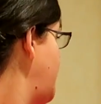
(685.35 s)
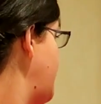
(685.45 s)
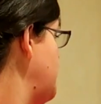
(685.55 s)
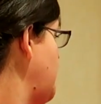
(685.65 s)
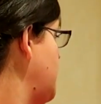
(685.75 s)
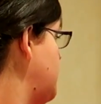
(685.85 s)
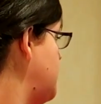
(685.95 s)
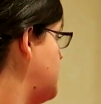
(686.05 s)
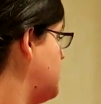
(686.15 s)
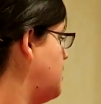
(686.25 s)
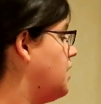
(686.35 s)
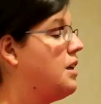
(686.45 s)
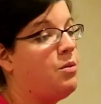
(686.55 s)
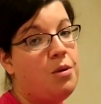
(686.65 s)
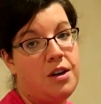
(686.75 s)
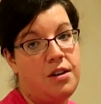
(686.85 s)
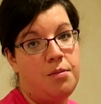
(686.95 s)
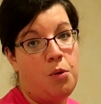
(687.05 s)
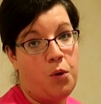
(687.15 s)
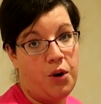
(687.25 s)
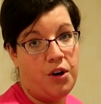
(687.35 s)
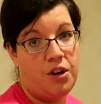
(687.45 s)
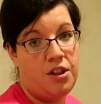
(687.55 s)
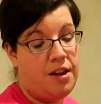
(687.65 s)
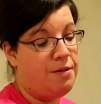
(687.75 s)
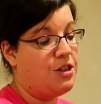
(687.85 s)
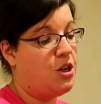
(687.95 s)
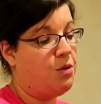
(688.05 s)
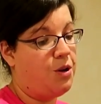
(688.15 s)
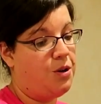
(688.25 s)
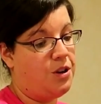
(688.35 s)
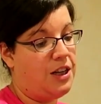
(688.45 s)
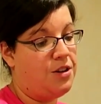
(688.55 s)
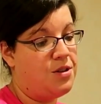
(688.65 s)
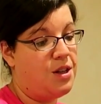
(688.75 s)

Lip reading: as well as the 1 more that we showed earlier.